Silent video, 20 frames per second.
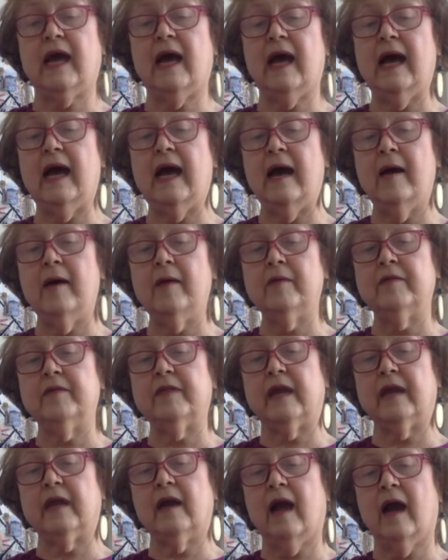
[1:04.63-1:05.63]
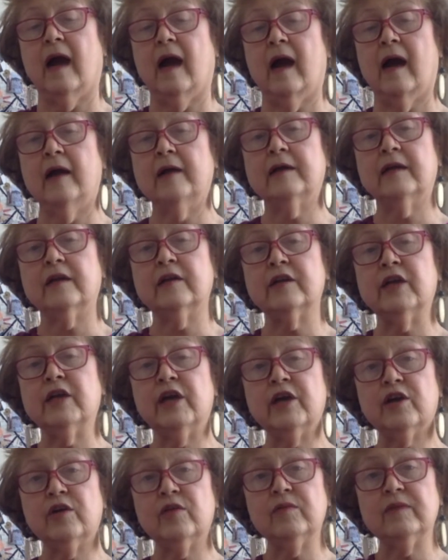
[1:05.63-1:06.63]
their art
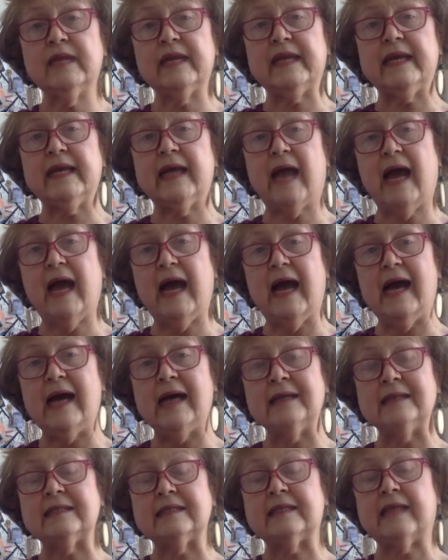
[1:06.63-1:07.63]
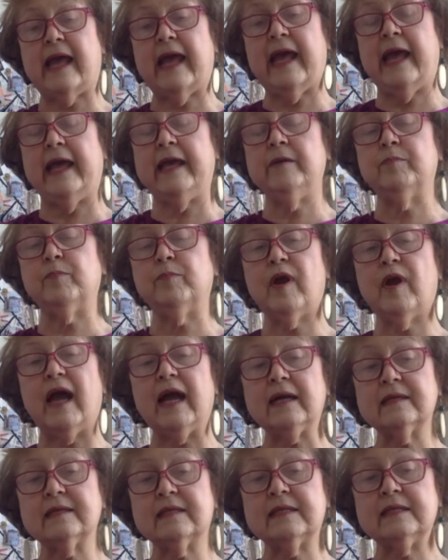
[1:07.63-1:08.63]
not only as a
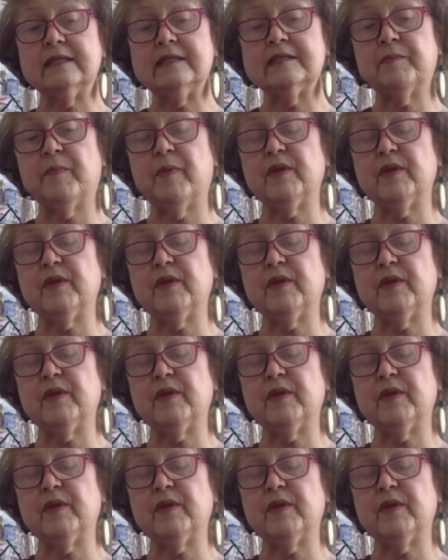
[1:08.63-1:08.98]
practice,